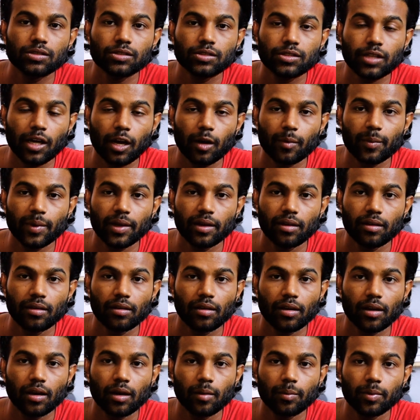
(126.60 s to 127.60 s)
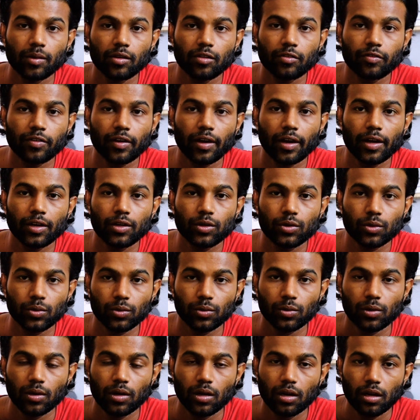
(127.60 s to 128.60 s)
Xiaomi Air Purifier
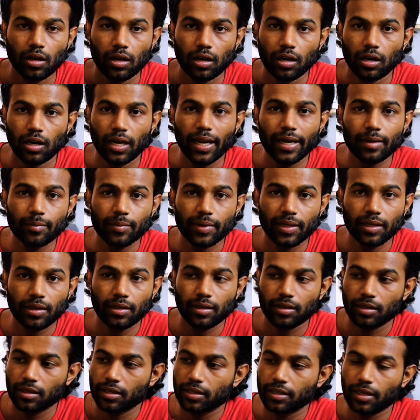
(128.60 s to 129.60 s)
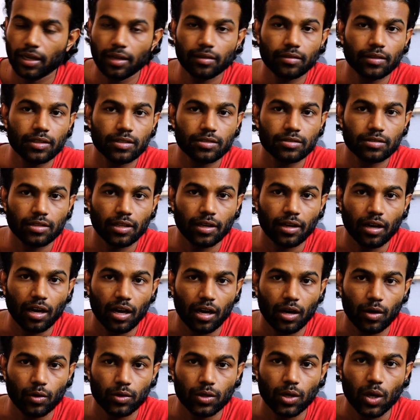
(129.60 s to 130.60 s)
2. Let me get this thing
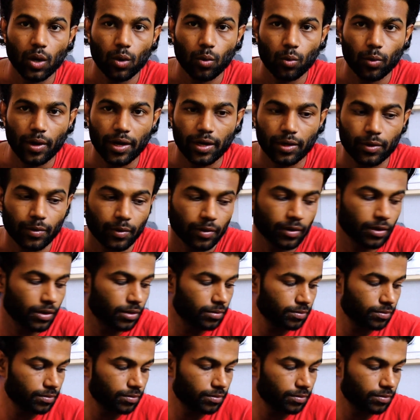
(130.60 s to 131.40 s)
out very quick.